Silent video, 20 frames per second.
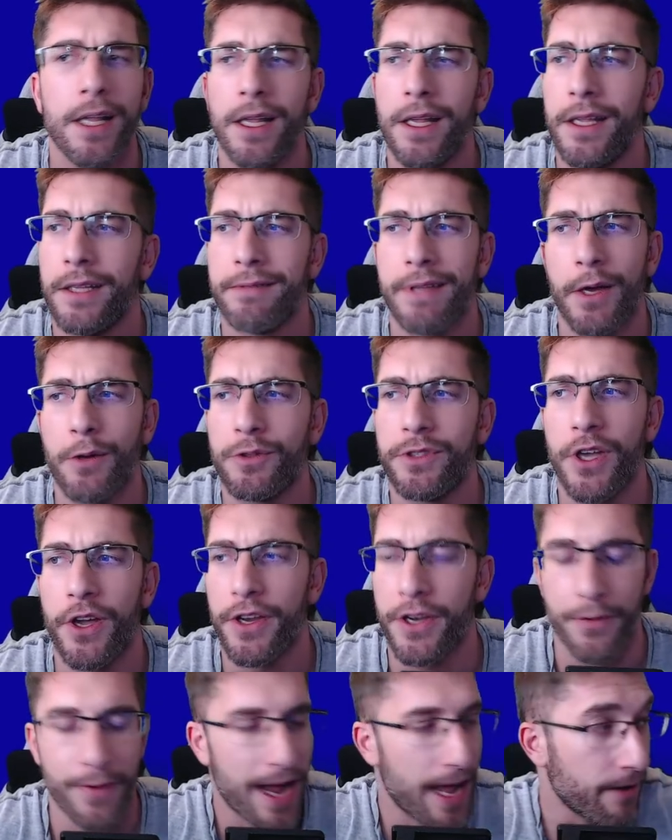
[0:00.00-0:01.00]
they all
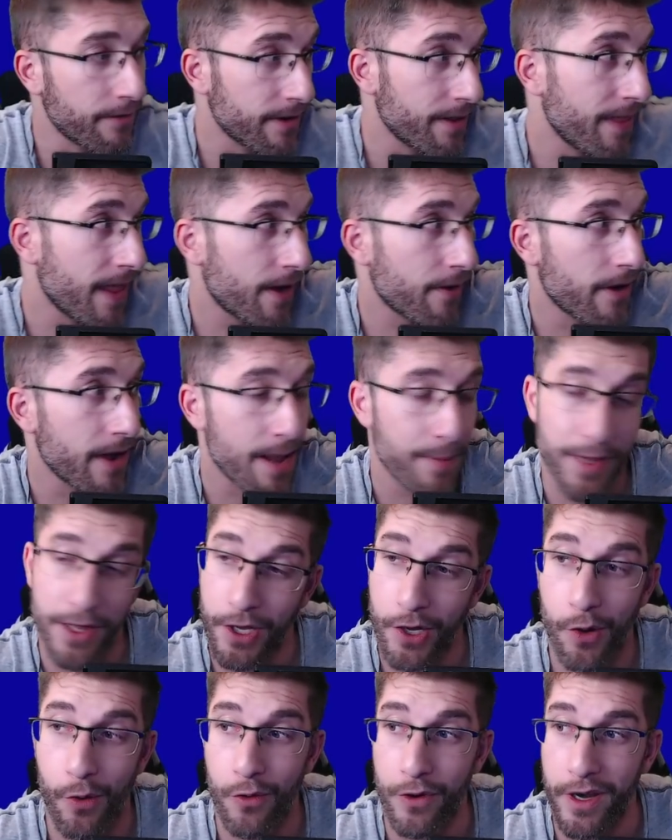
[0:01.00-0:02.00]
turned around, and there I am in
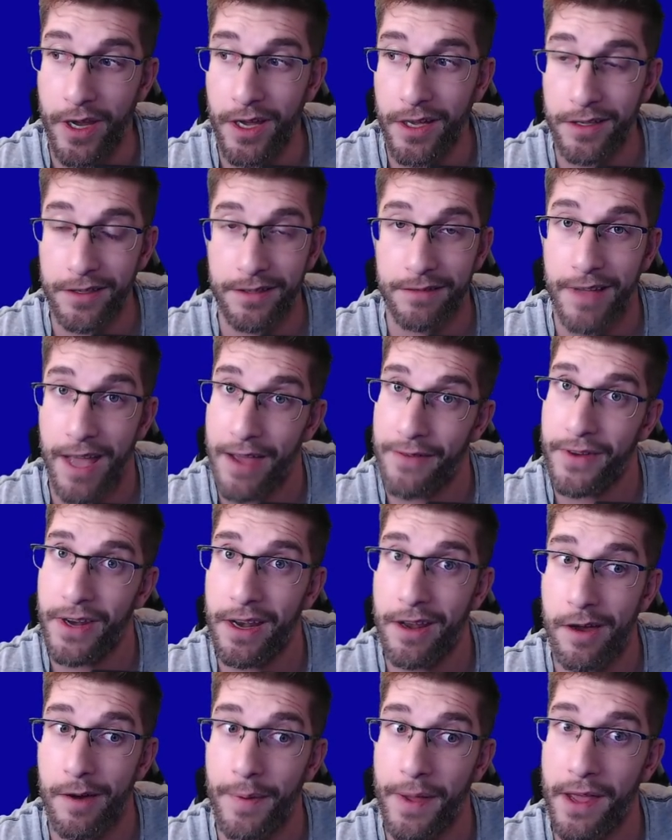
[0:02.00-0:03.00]
the corner having
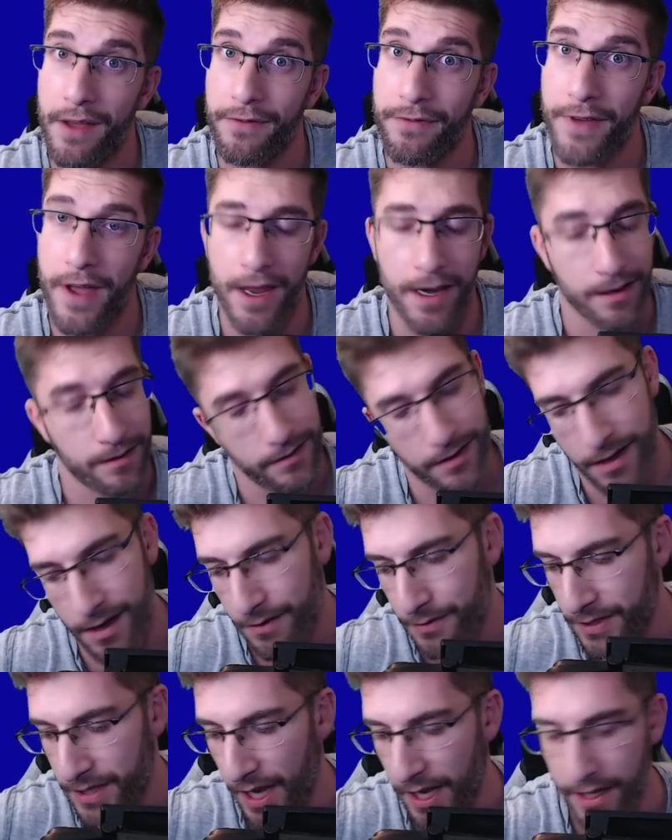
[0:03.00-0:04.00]
a little bit of fun. Oh,
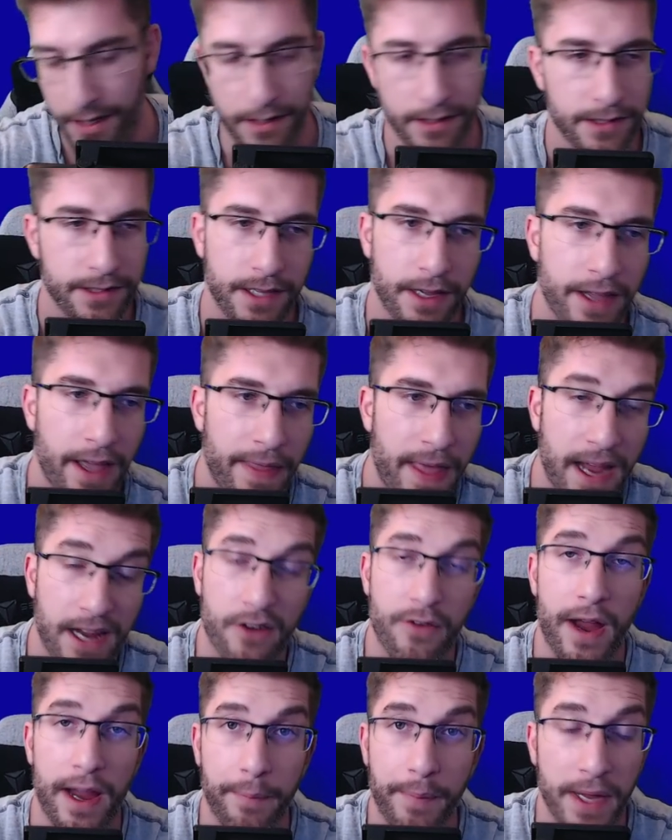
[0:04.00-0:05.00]
ridiculous. So yeah, that
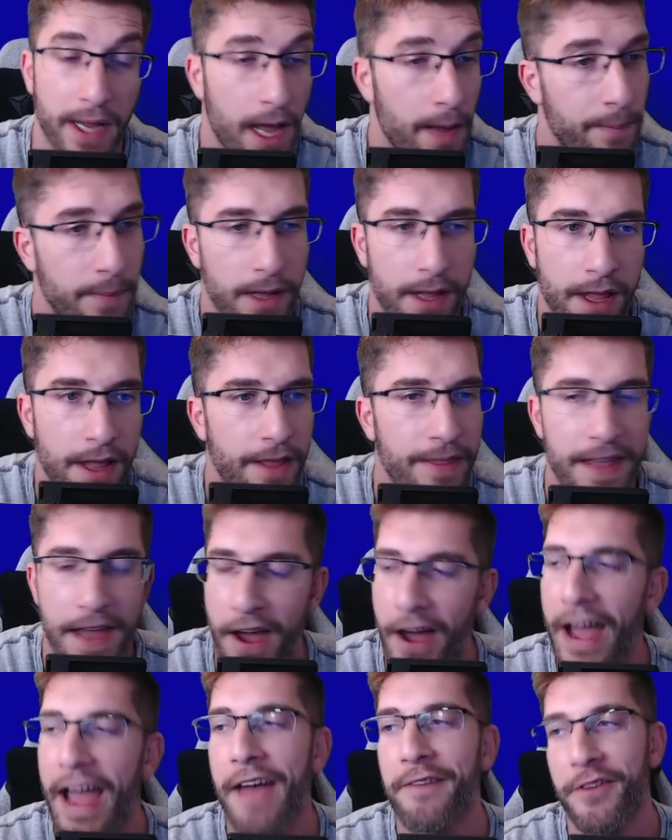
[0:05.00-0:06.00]
cracked me up.
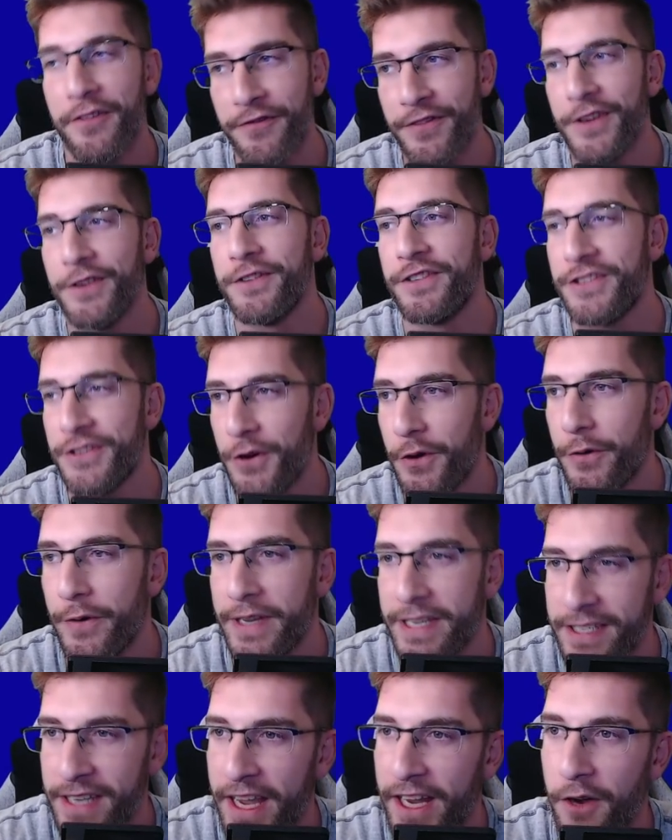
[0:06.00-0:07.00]
I have a few
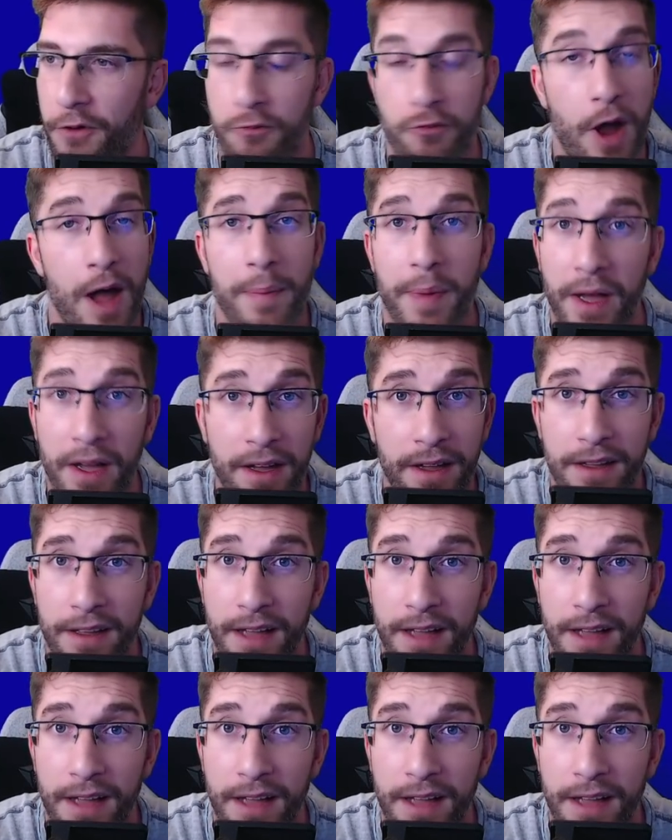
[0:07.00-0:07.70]
stories, like a rubber.